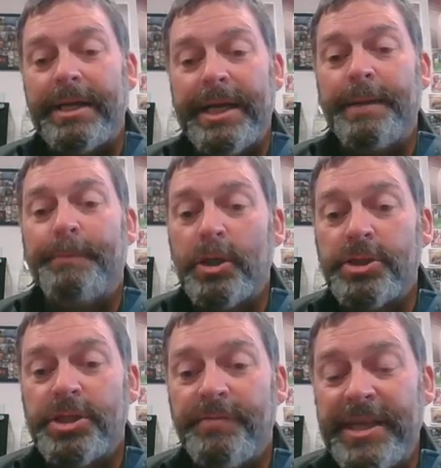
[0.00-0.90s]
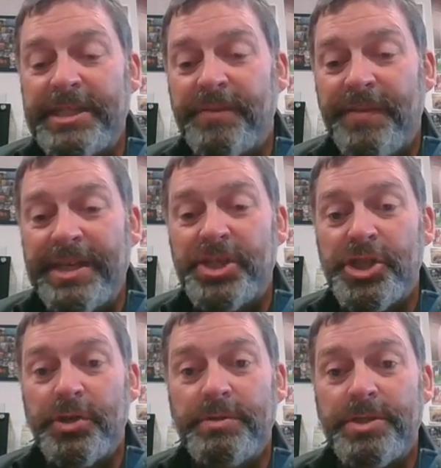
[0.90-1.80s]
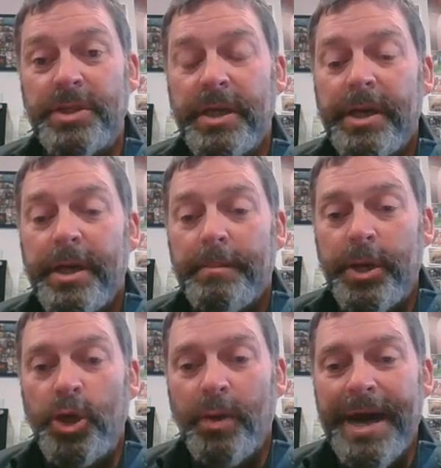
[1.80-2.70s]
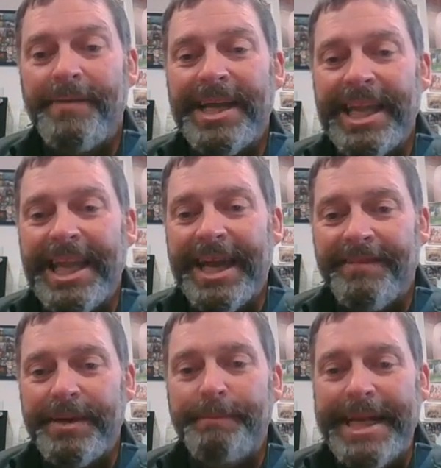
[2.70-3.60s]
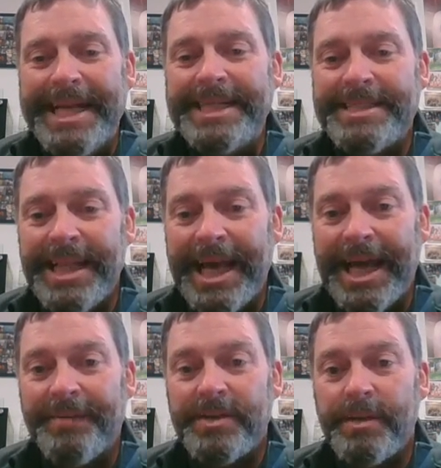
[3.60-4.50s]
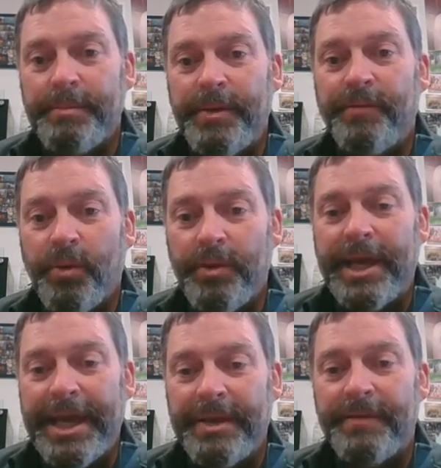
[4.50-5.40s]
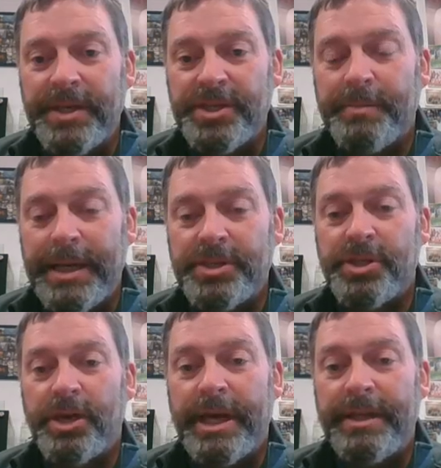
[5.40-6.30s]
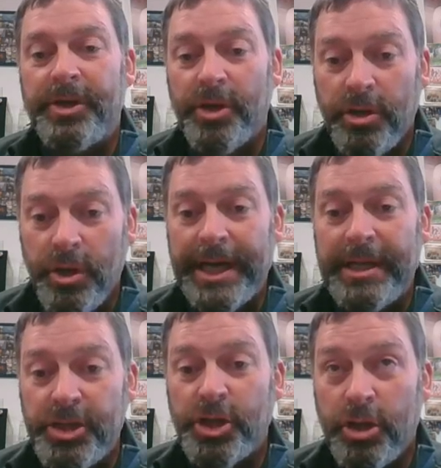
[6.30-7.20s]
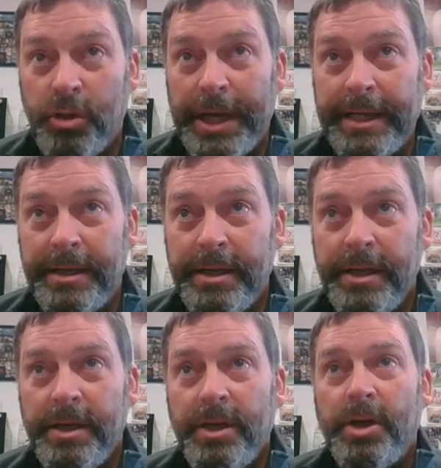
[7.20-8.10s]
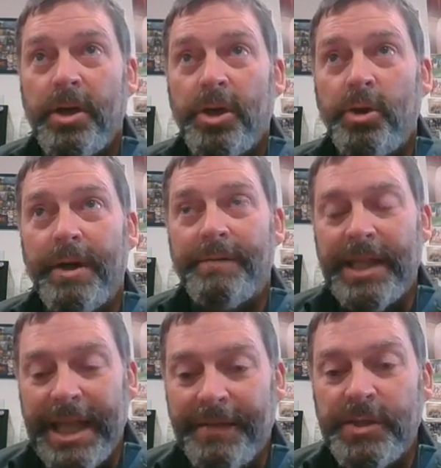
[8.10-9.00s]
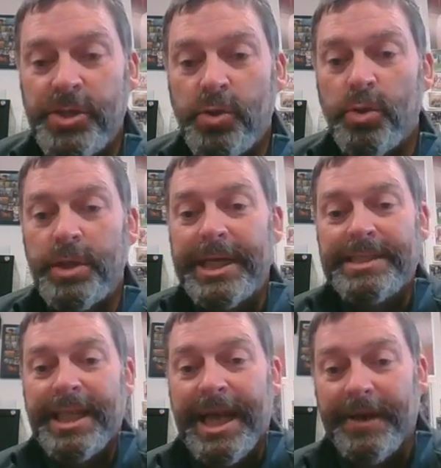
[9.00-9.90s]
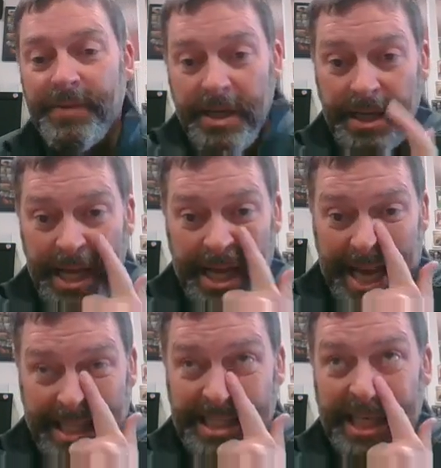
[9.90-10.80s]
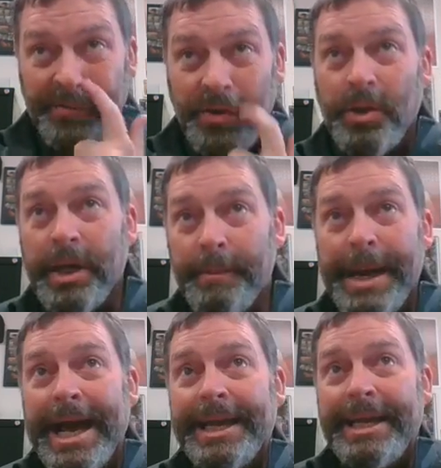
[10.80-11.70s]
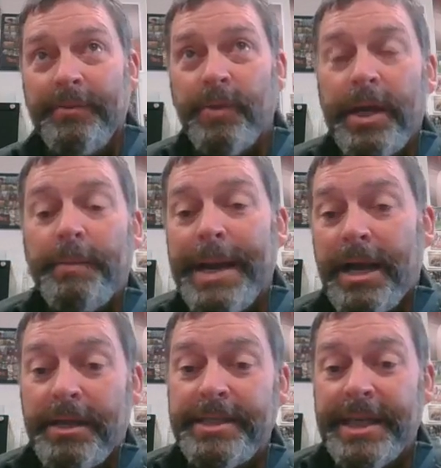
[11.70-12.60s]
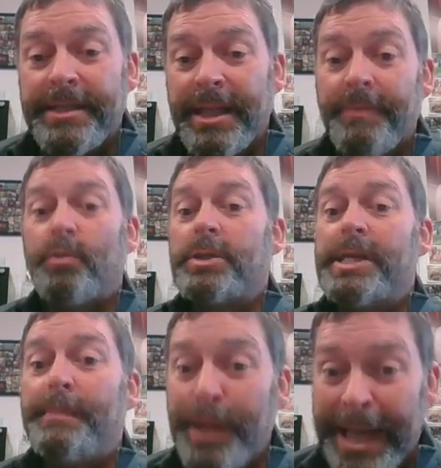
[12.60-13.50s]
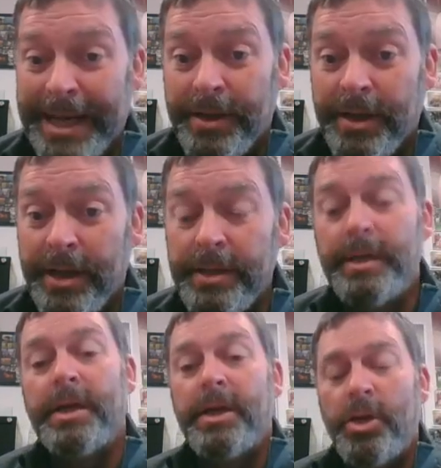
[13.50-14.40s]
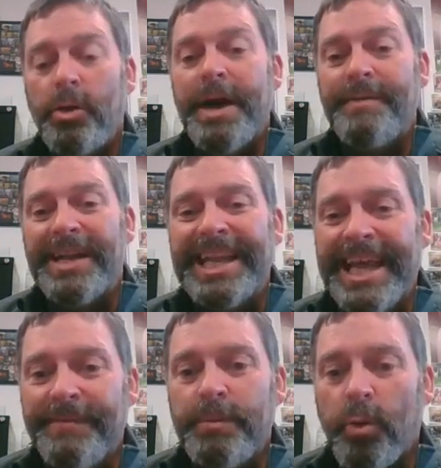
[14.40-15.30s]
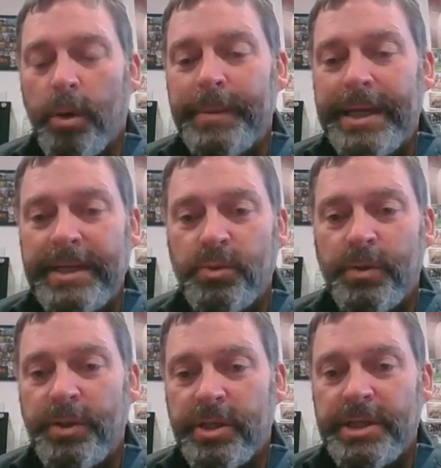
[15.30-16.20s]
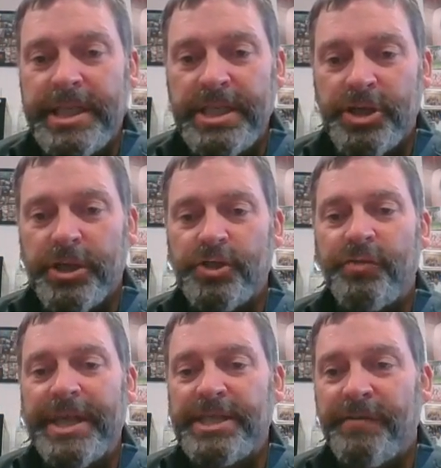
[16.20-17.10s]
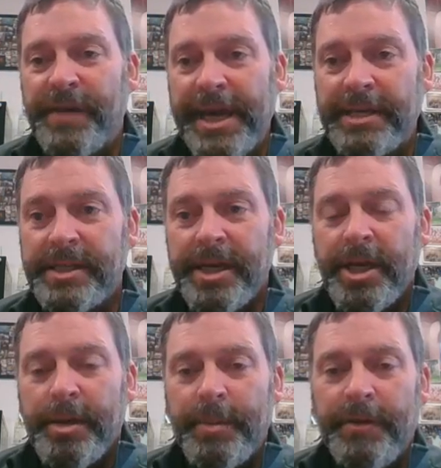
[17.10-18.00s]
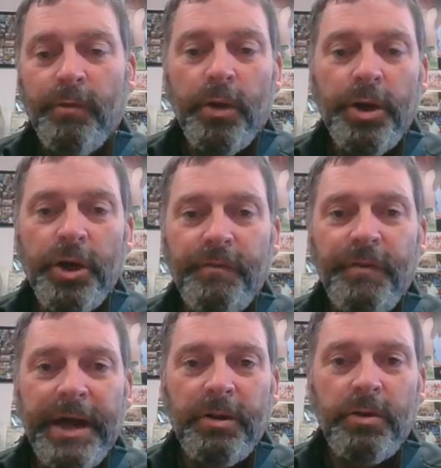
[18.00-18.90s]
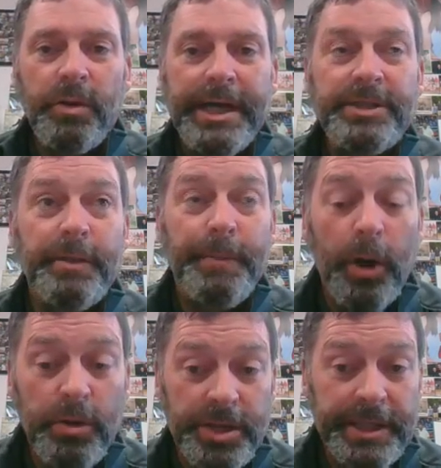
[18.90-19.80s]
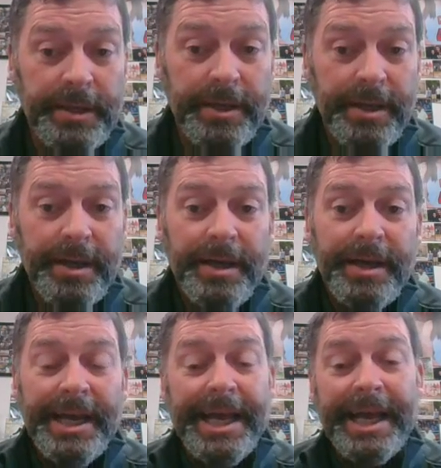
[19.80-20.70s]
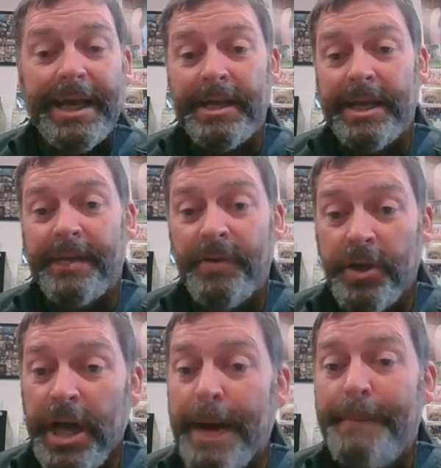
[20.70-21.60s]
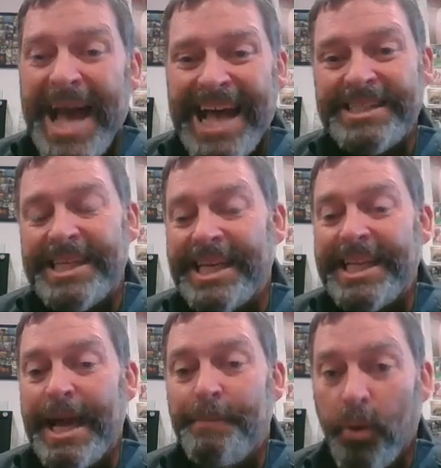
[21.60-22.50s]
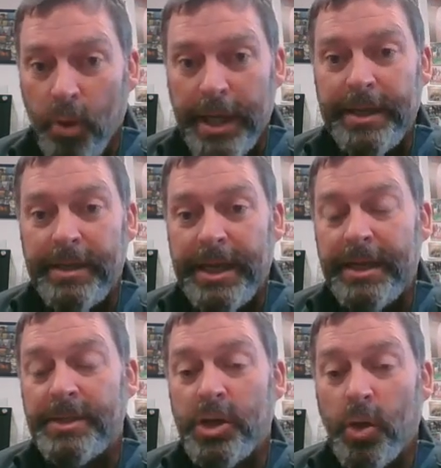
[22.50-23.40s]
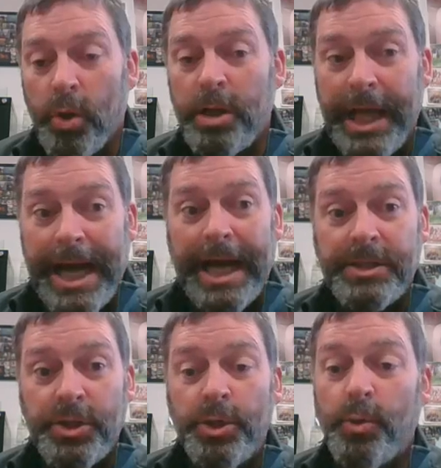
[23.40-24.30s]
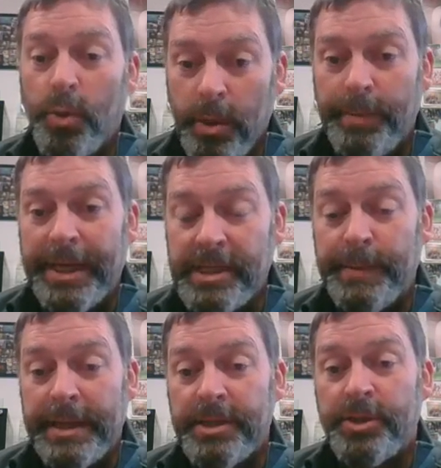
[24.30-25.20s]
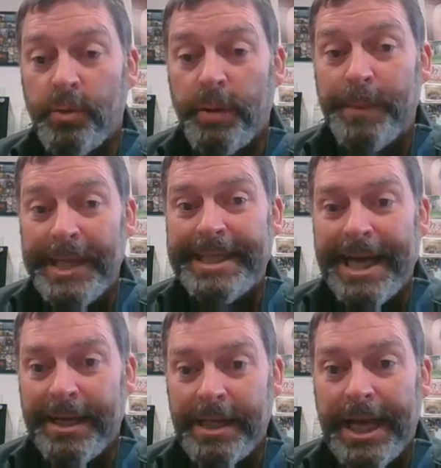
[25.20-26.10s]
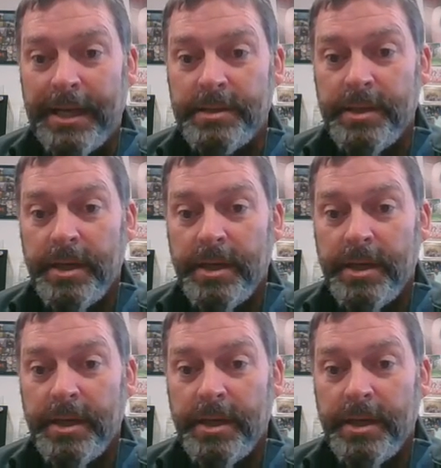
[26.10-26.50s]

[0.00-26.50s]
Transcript: in-person face-to-face students, but you have 11 meetings left before the end of this semester, and then your grade is your grade. You have 11 school days left. And that's if you come back, if we come back on the 10th and 11th, which I'm planning on, you have 11 more meetings with your teachers face to face before your final grades are posted. And if you're not passing at that point and it's a core class, you will be expected to repeat that class.